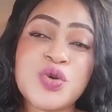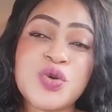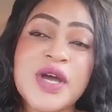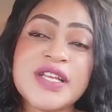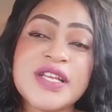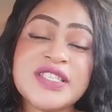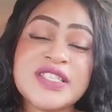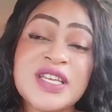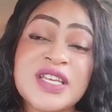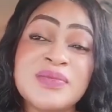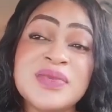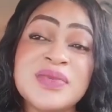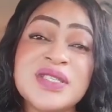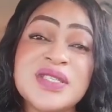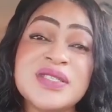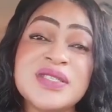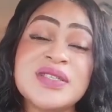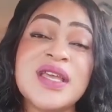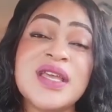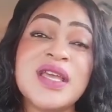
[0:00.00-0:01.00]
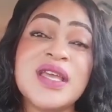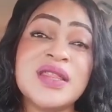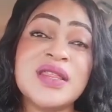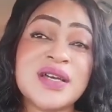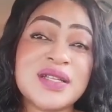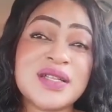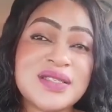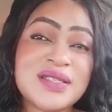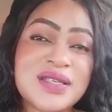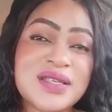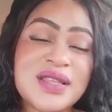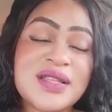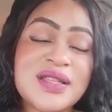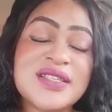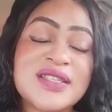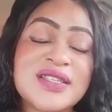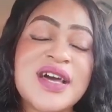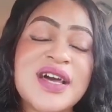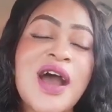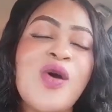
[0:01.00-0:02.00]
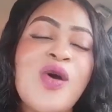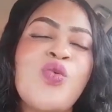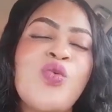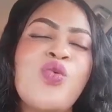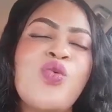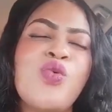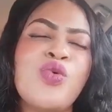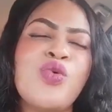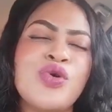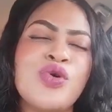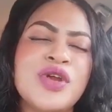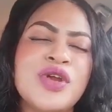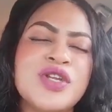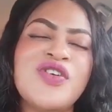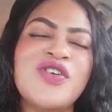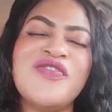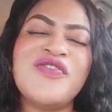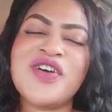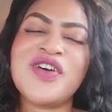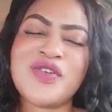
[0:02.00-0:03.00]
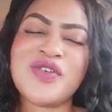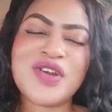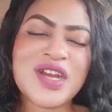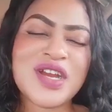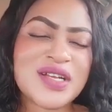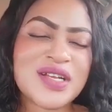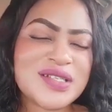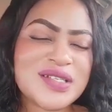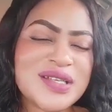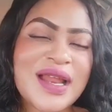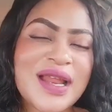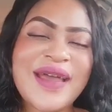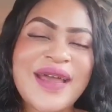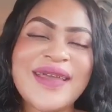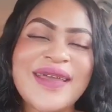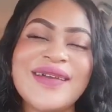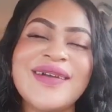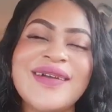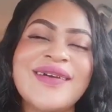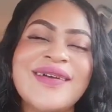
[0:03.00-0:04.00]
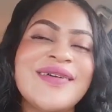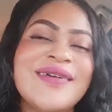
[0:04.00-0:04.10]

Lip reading: items in that set that I would overrate. Like,